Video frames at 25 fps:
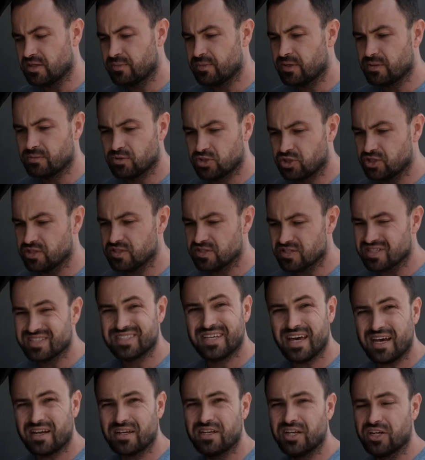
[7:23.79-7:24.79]
I mean, I'm sure there's a
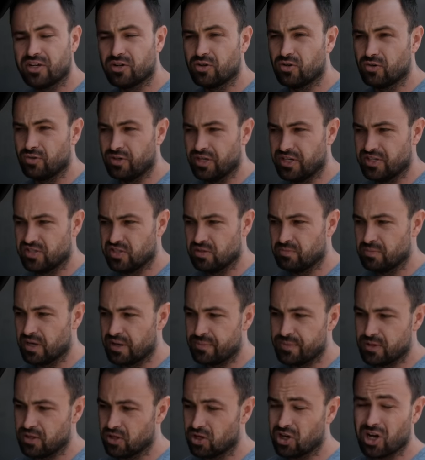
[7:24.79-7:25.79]
technical reason.
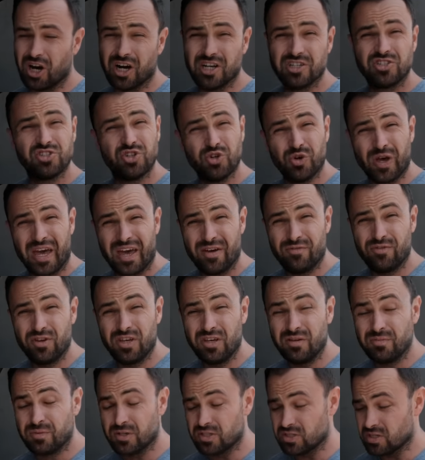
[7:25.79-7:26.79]
Maybe the car's too
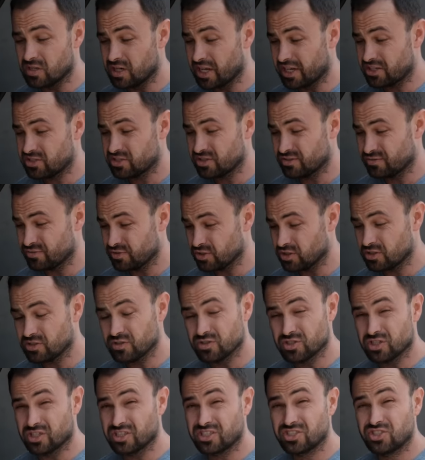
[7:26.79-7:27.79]
heavy because electric
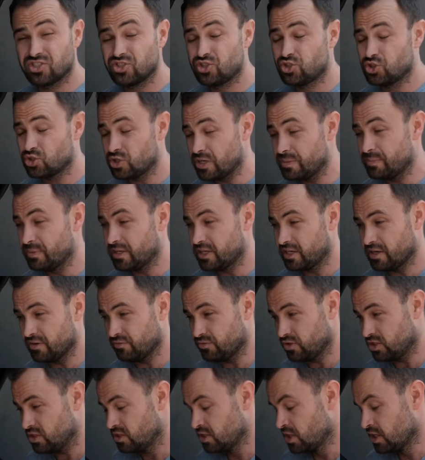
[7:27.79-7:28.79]
vehicles are extremely
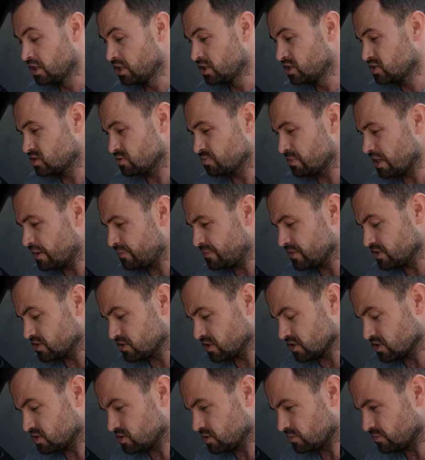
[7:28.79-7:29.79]
heavy. So maybe it's
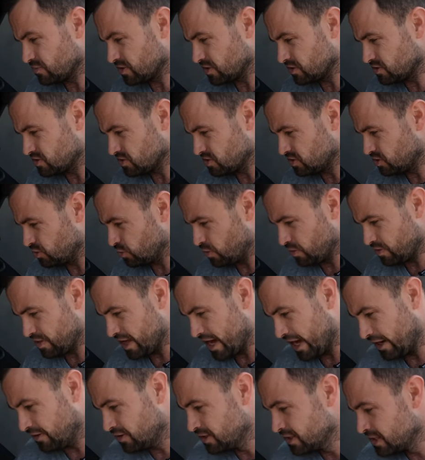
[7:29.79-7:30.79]
got something to do with
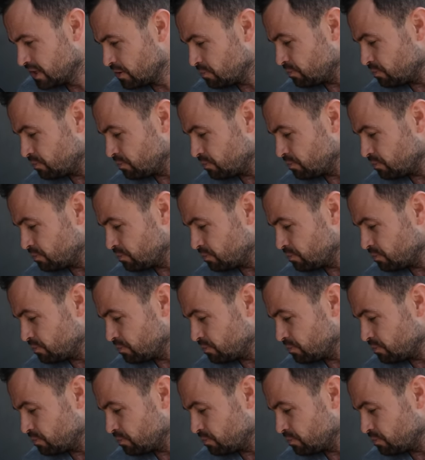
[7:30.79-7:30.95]
that.